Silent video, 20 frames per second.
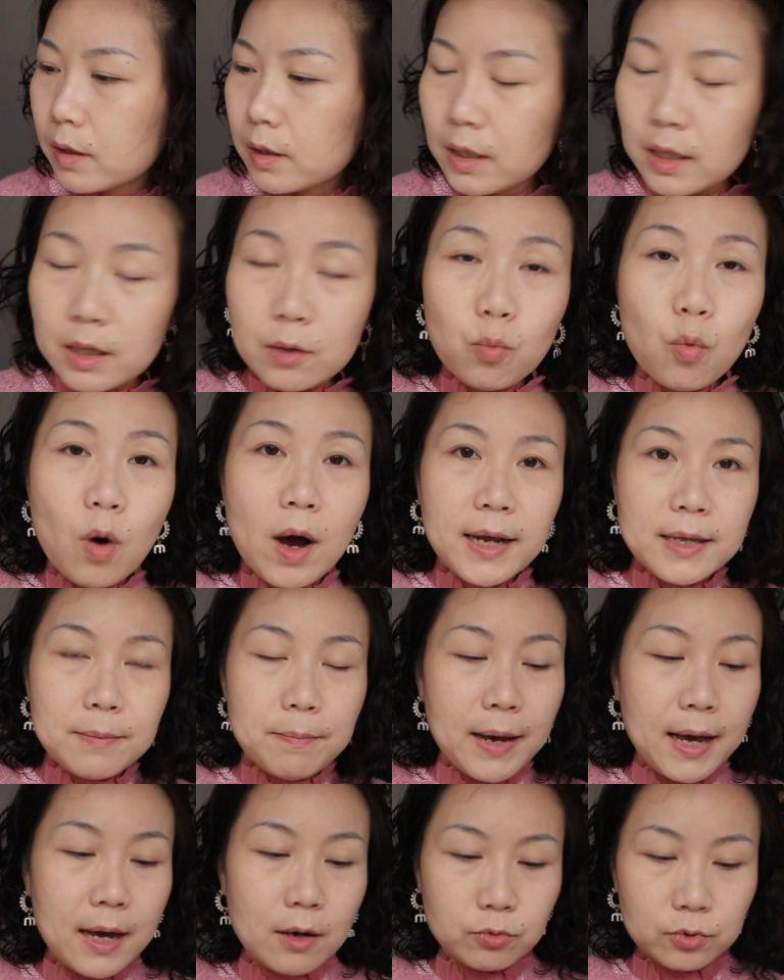the white
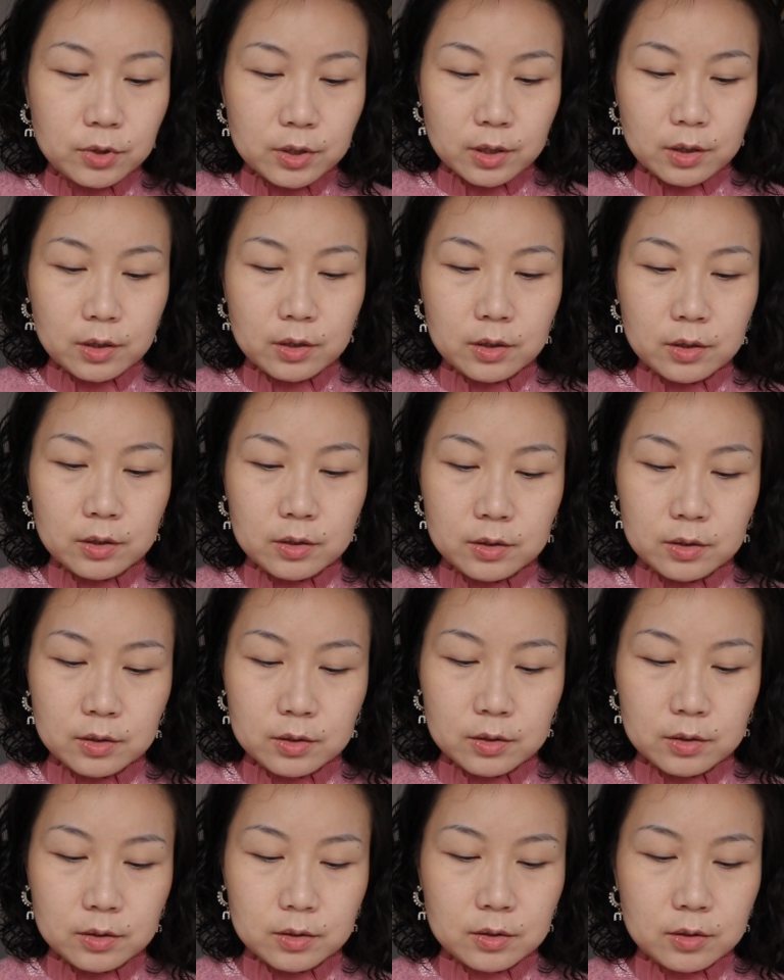powder,
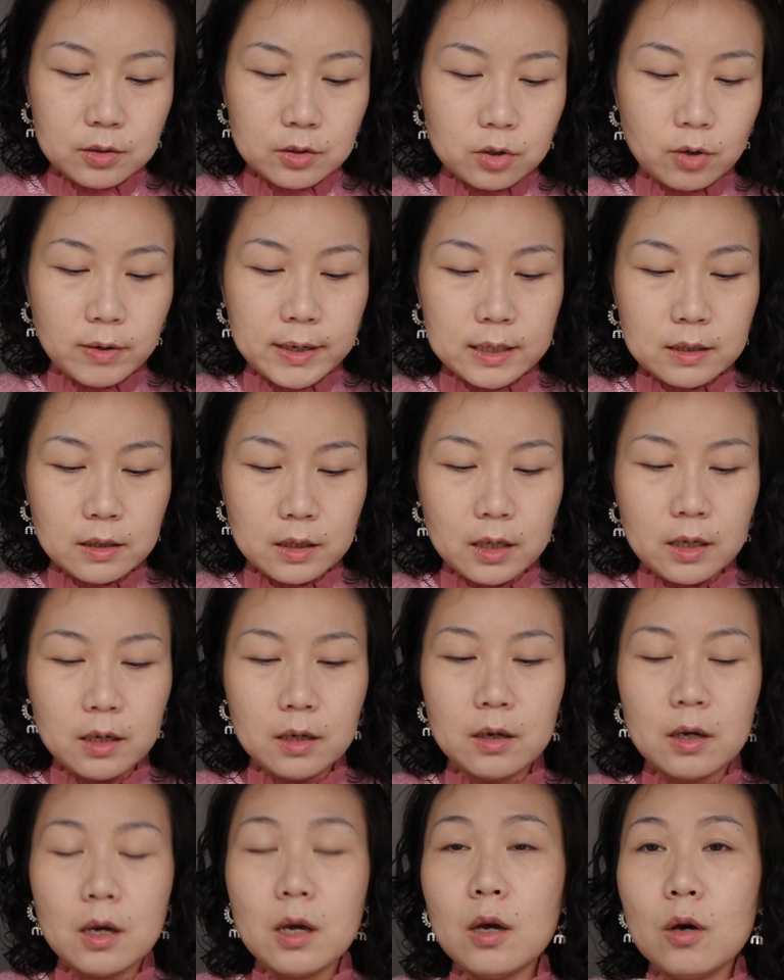the
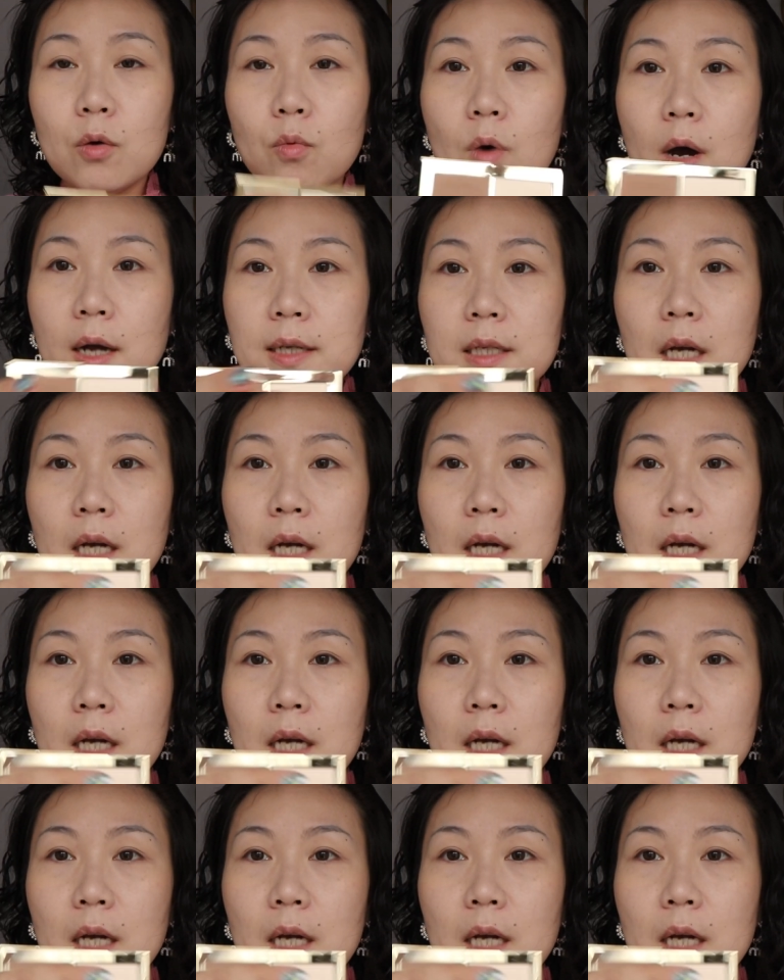white